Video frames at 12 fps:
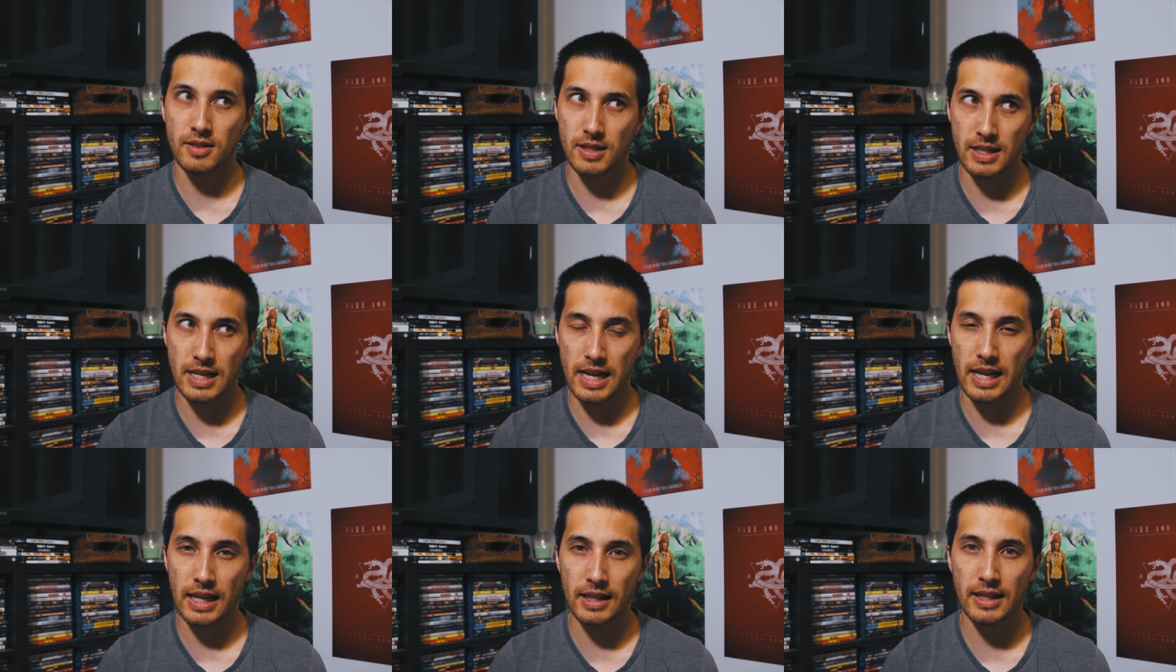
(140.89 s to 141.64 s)

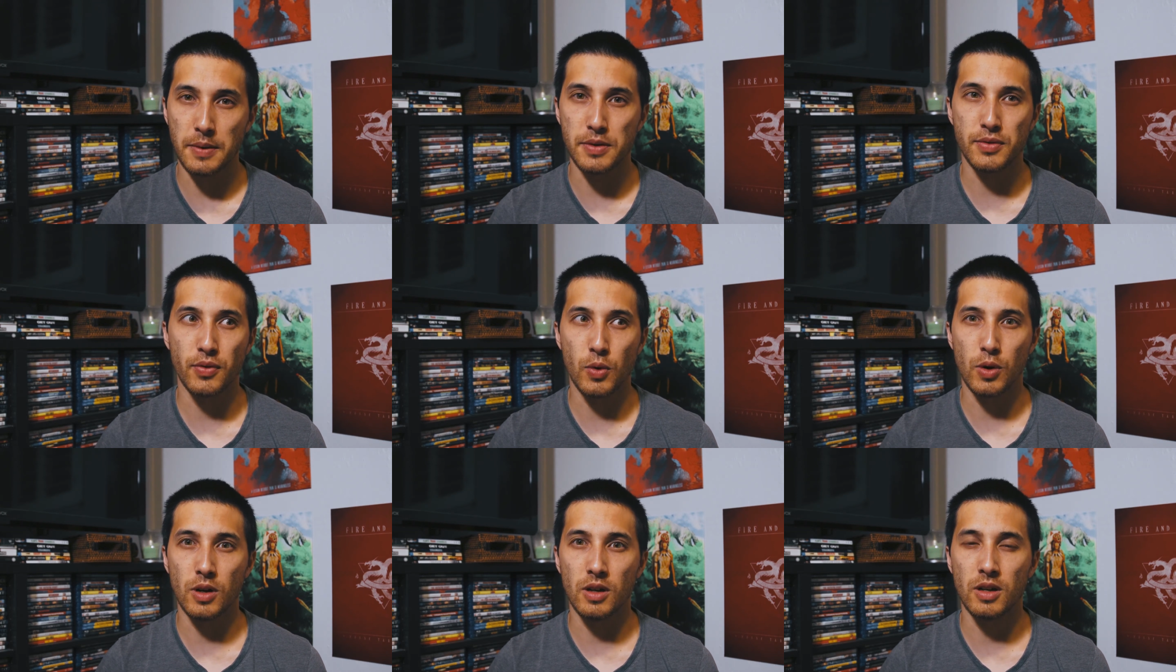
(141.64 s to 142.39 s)
today that was
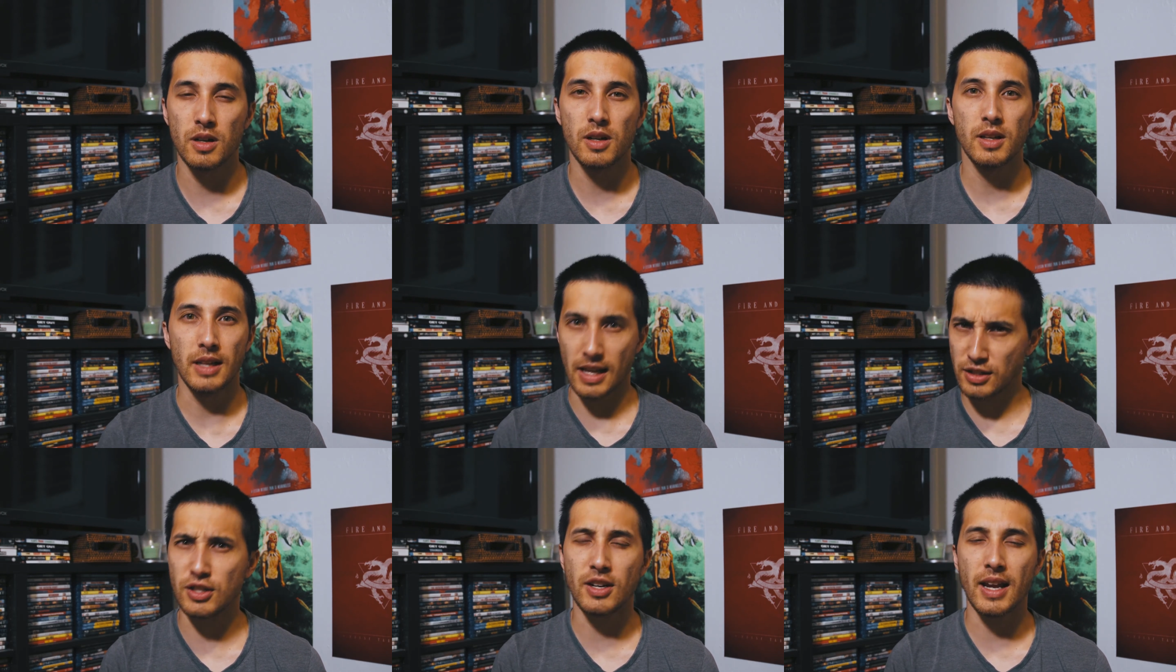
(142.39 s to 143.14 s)
for
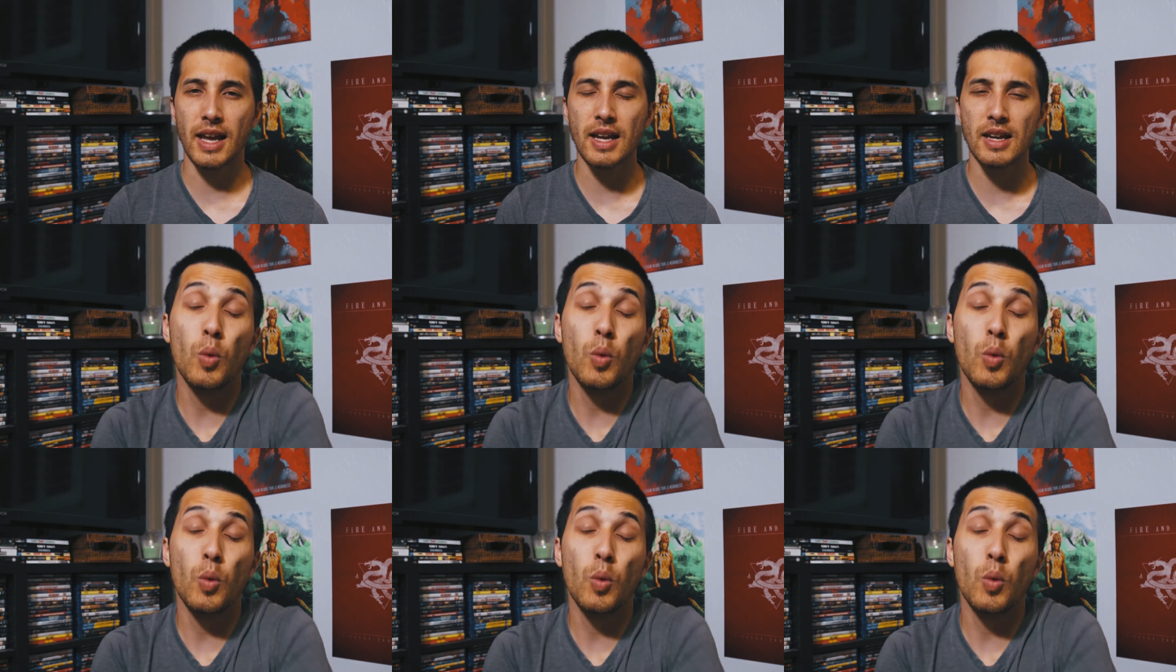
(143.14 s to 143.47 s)
yesterday.